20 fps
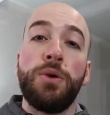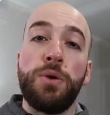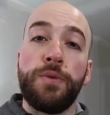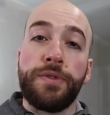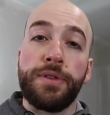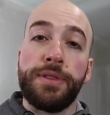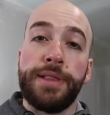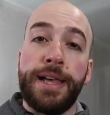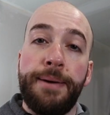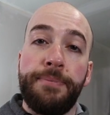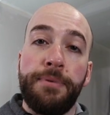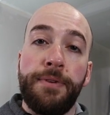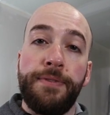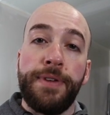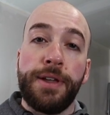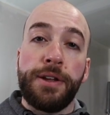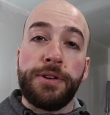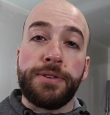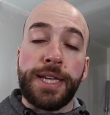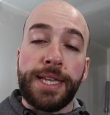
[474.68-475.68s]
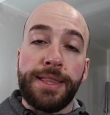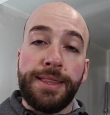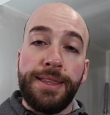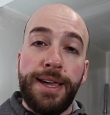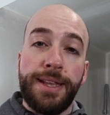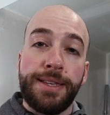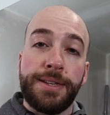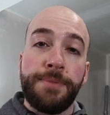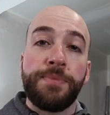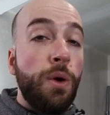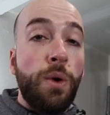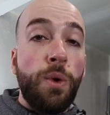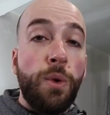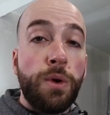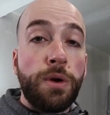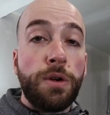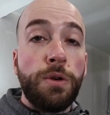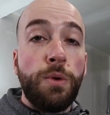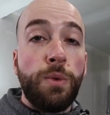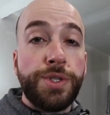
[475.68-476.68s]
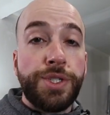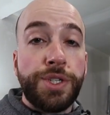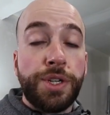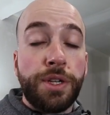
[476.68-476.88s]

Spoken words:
overlap the fingers like that. Or what